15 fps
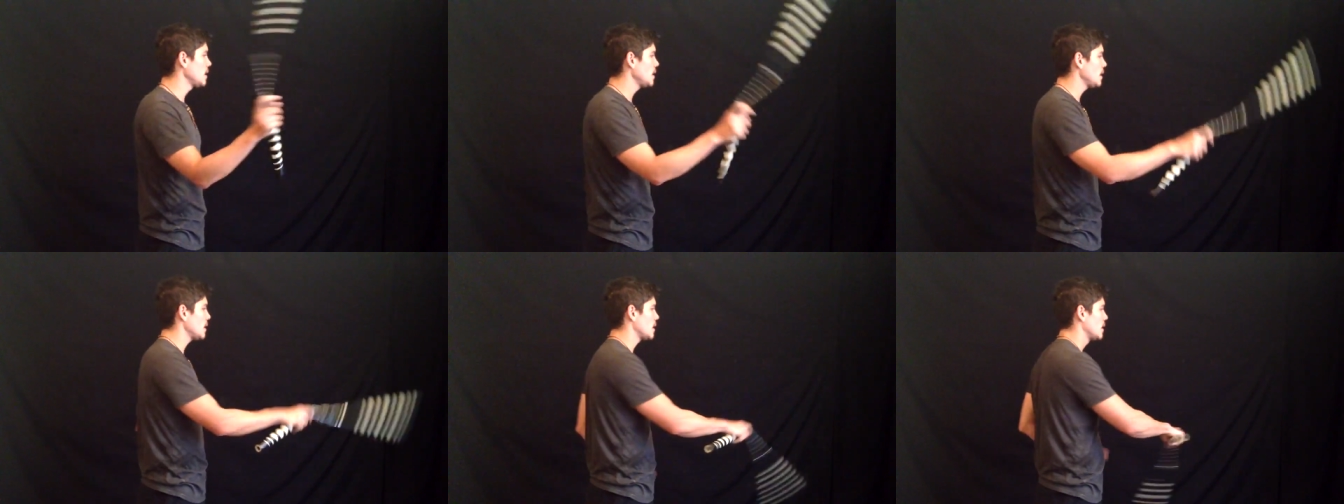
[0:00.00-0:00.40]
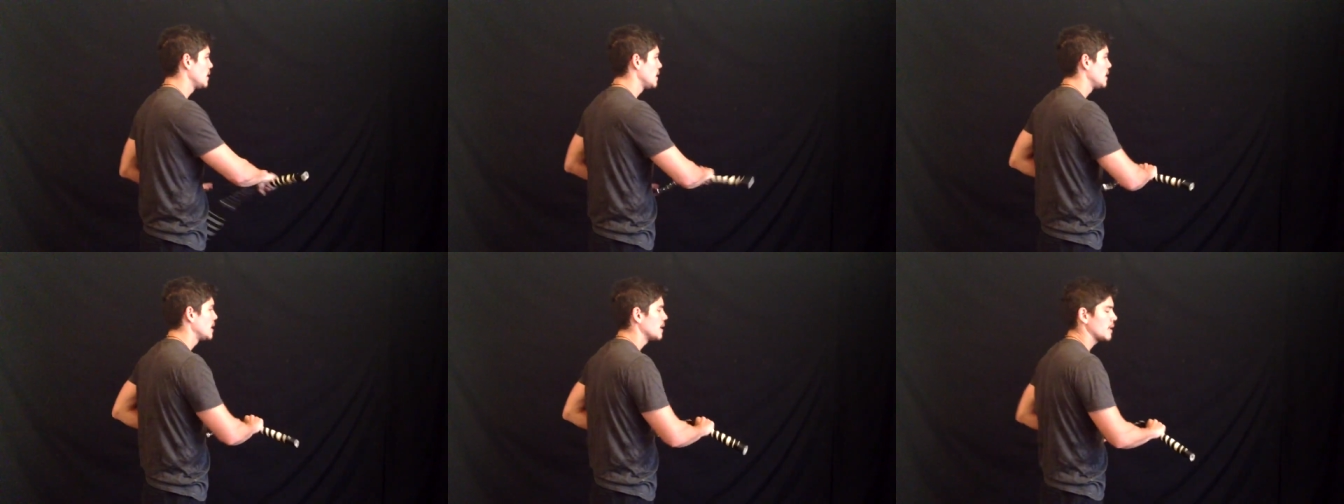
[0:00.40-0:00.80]
here.
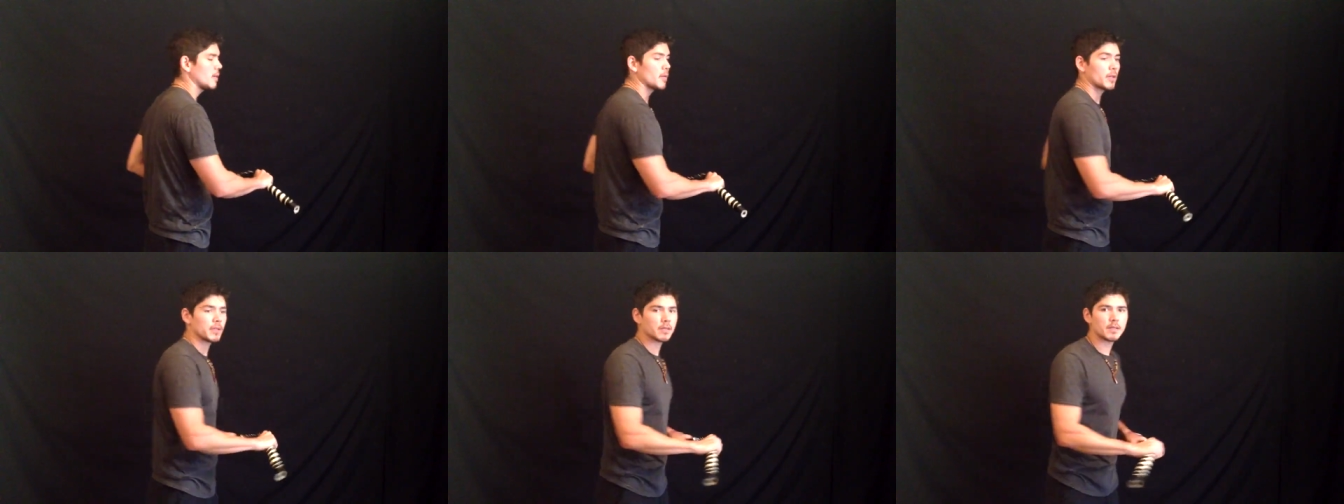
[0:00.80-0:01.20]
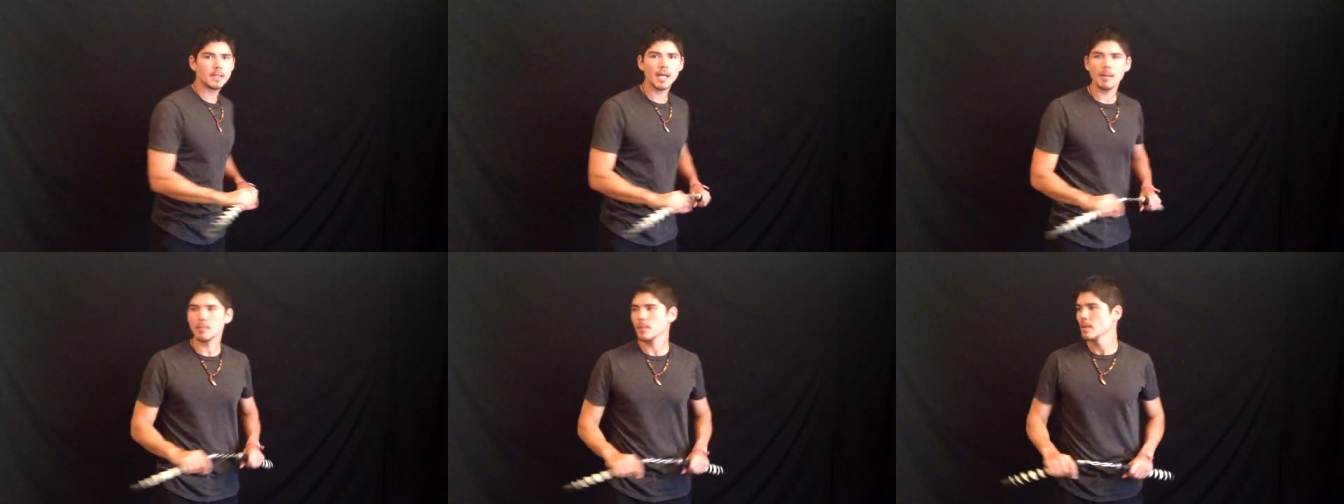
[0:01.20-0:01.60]
Now we're going to
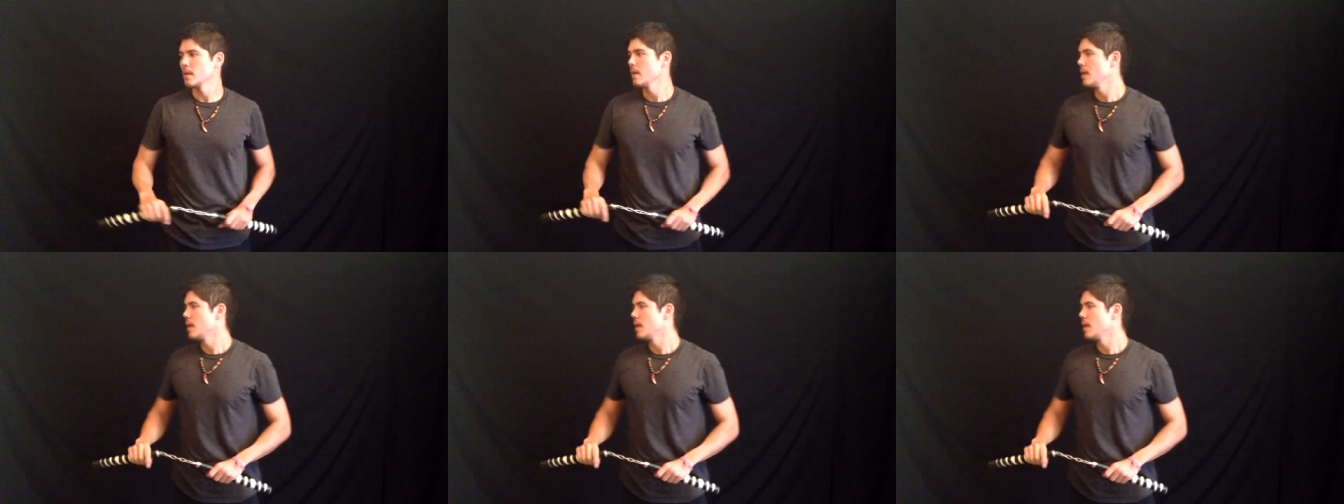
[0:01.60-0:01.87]
stop,